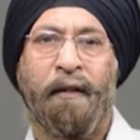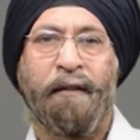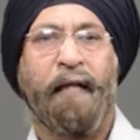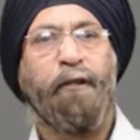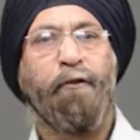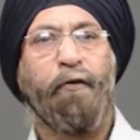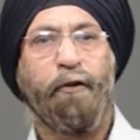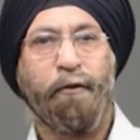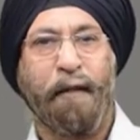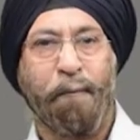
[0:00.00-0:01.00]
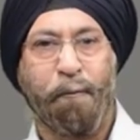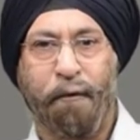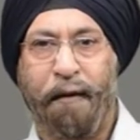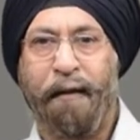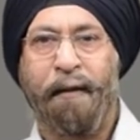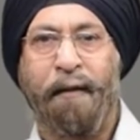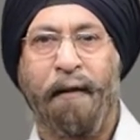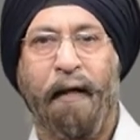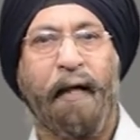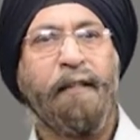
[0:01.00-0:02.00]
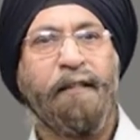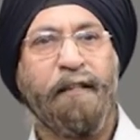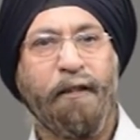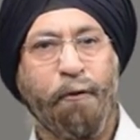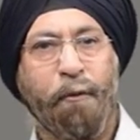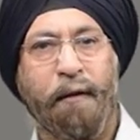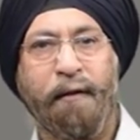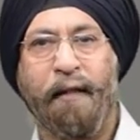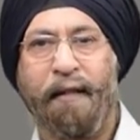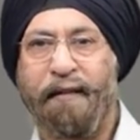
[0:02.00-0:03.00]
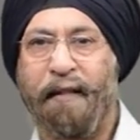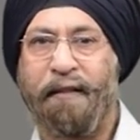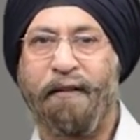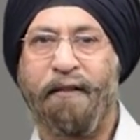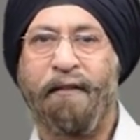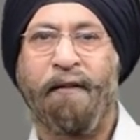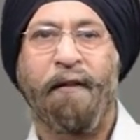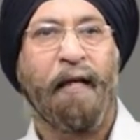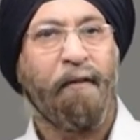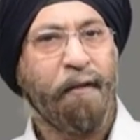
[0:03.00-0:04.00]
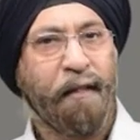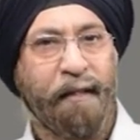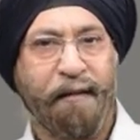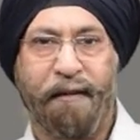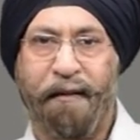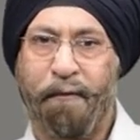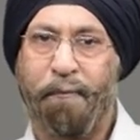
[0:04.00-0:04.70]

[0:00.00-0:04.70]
Thank you for your time today. I'll see you in the next lecture. Have a great day.